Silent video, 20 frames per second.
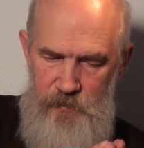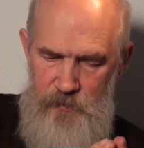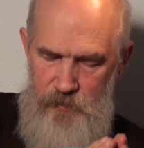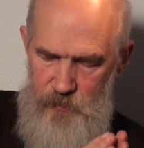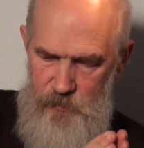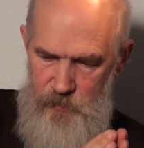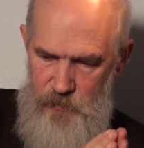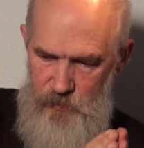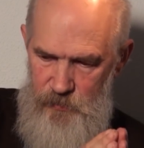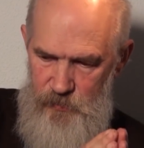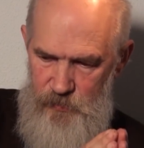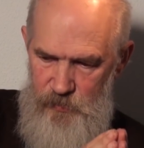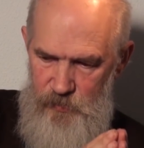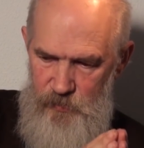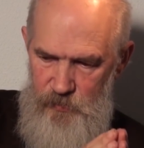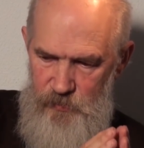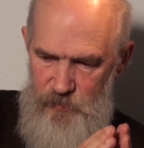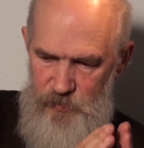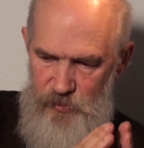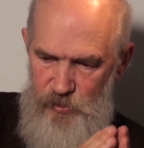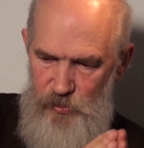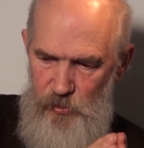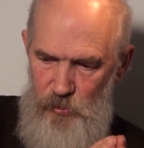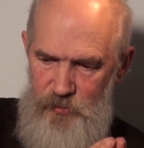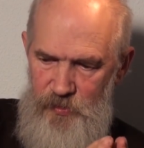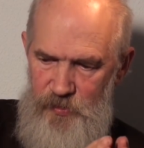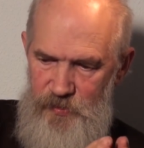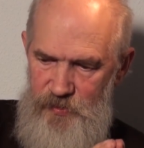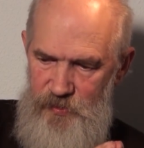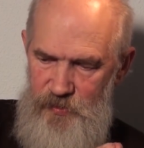through the
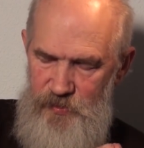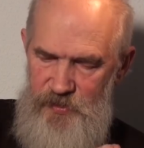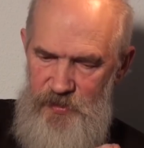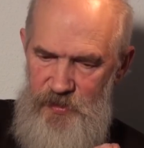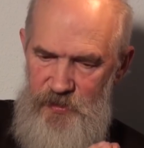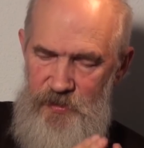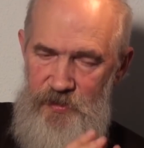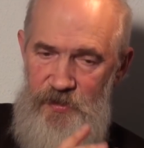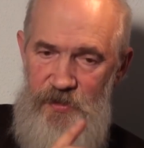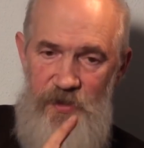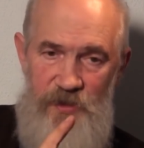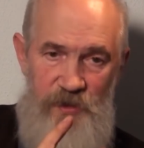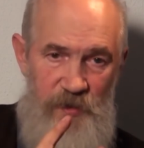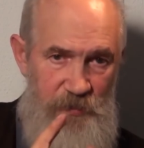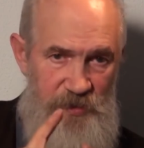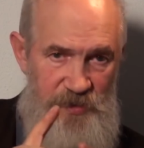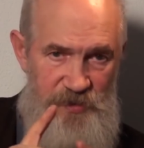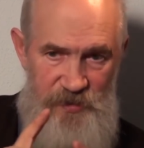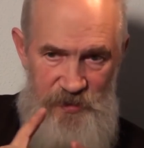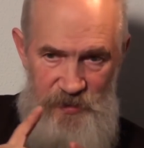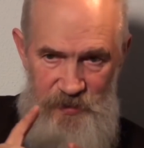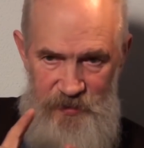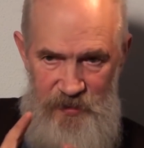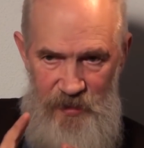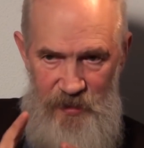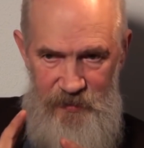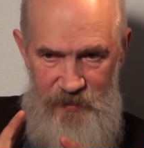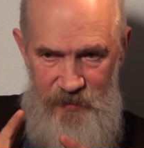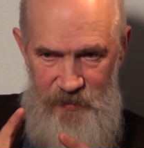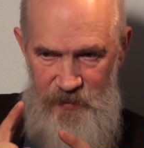process of cluster
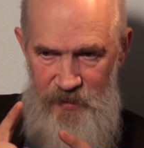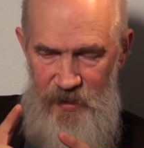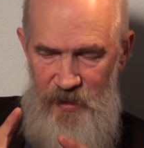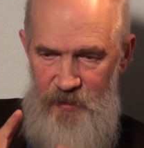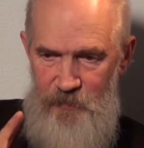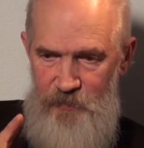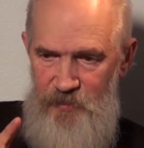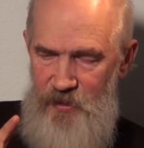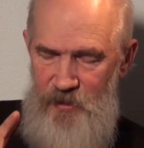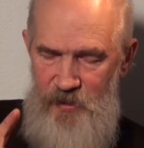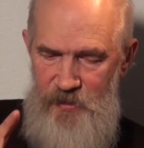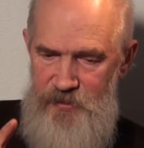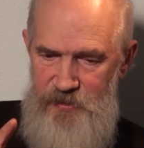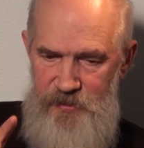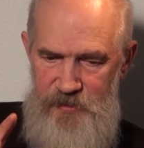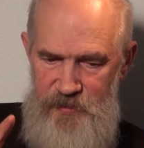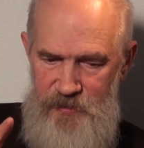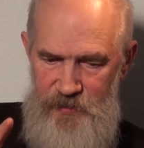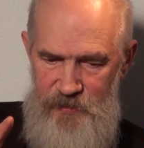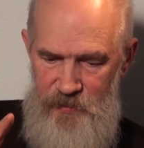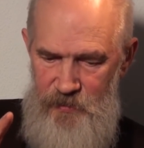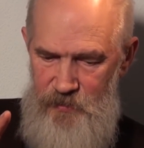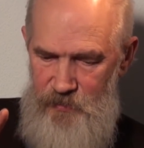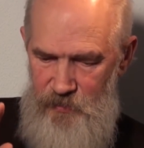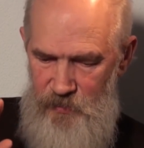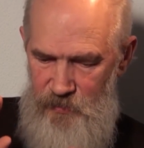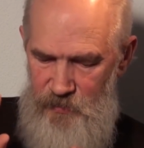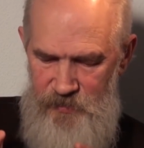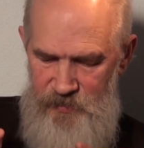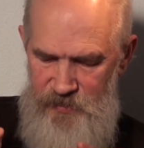decay of nuclear
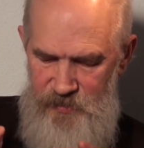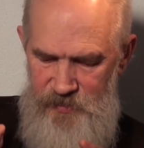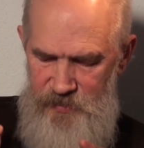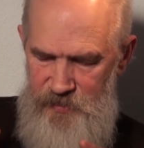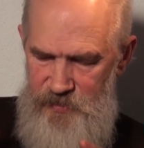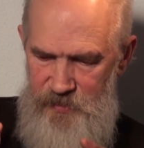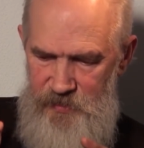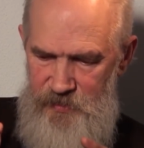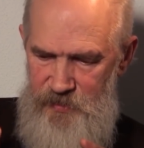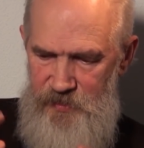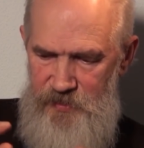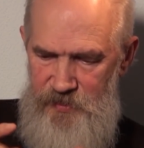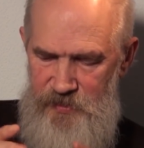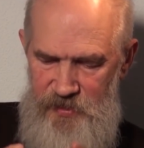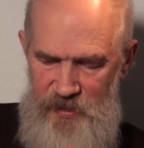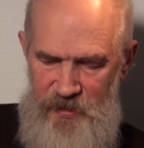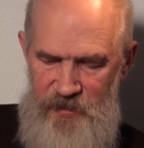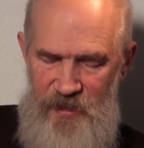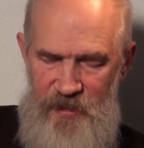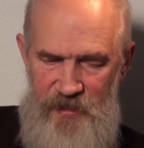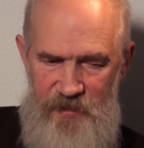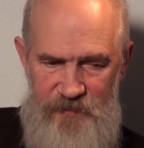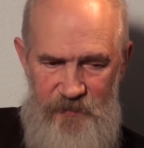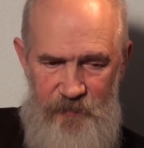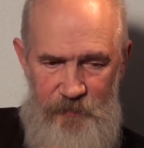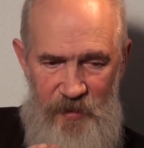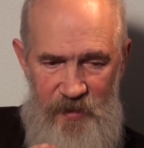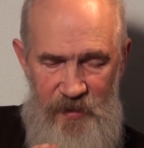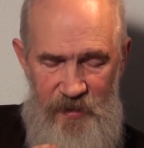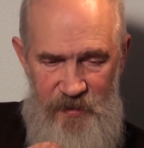dissociation, and
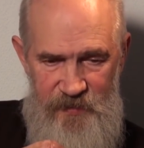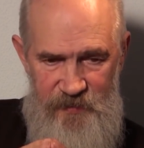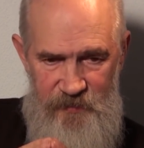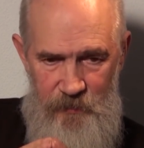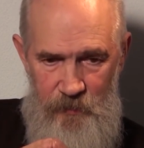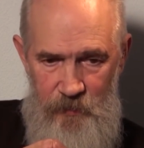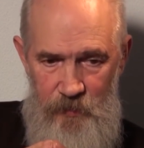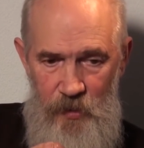above